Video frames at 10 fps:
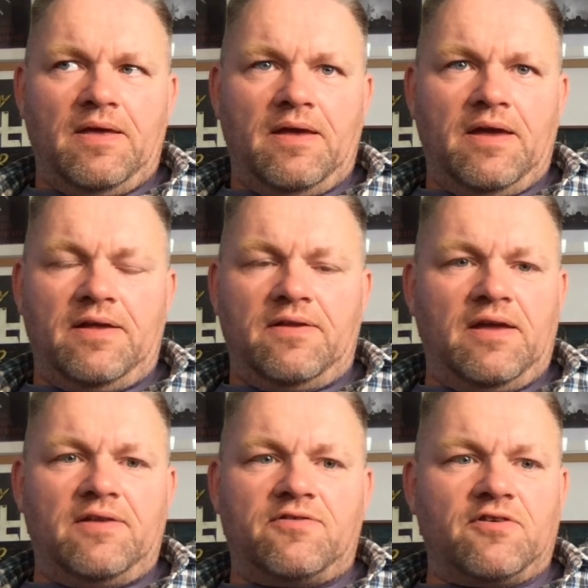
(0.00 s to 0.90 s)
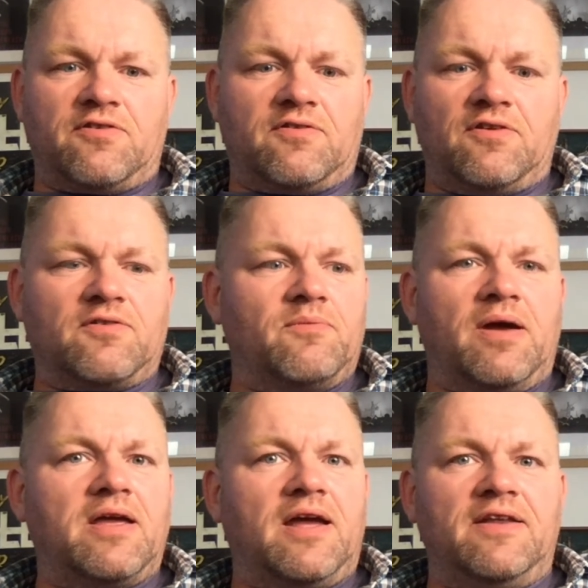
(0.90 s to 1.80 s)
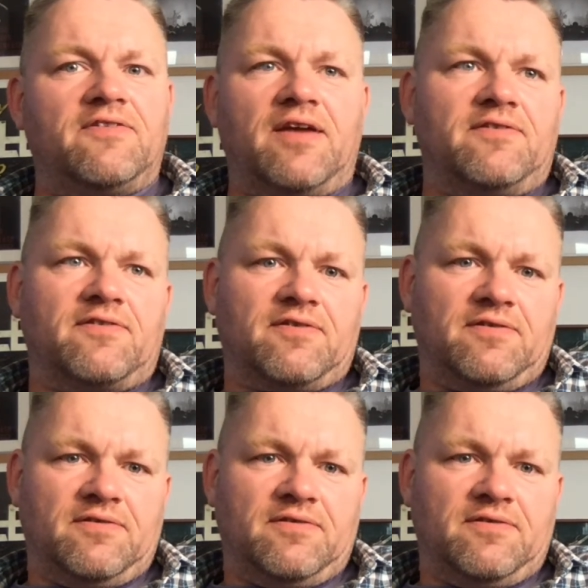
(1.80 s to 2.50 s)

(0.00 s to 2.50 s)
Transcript: It just doesn't make any sense.